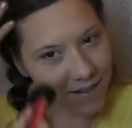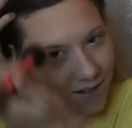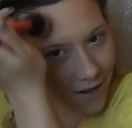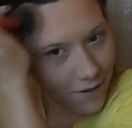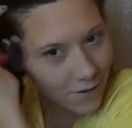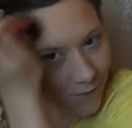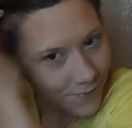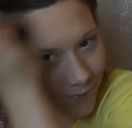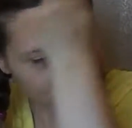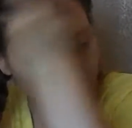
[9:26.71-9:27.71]

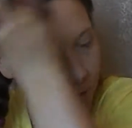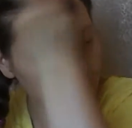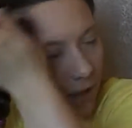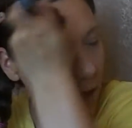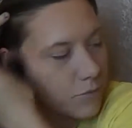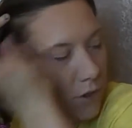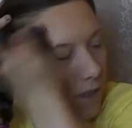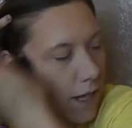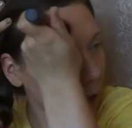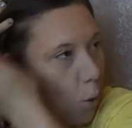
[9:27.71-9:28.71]
so usually I'm
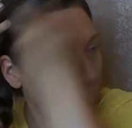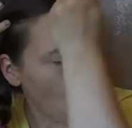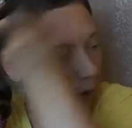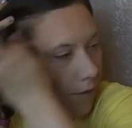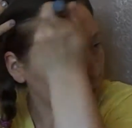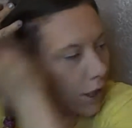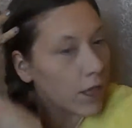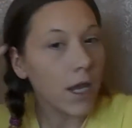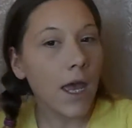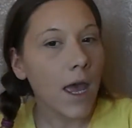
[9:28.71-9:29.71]
just like,
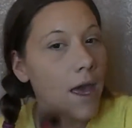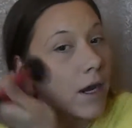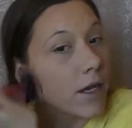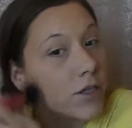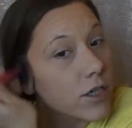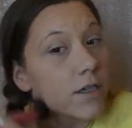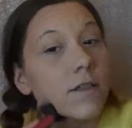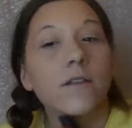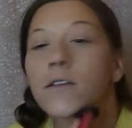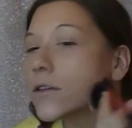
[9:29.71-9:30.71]
whatever, and I
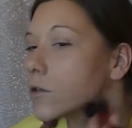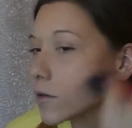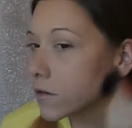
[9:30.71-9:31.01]
just